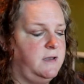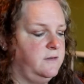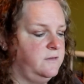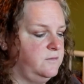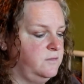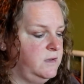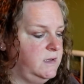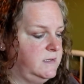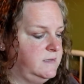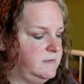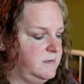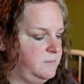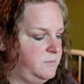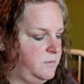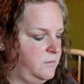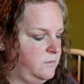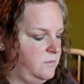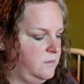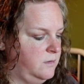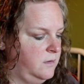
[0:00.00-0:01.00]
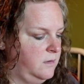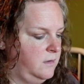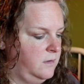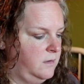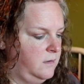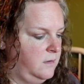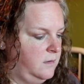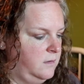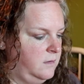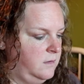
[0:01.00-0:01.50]
and it's really simple,
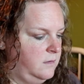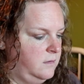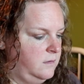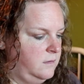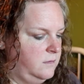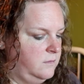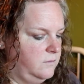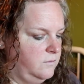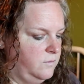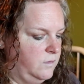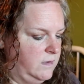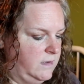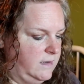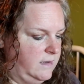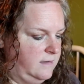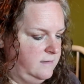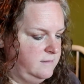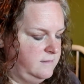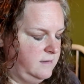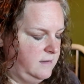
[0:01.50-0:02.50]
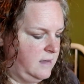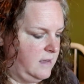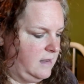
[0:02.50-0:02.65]
really easy.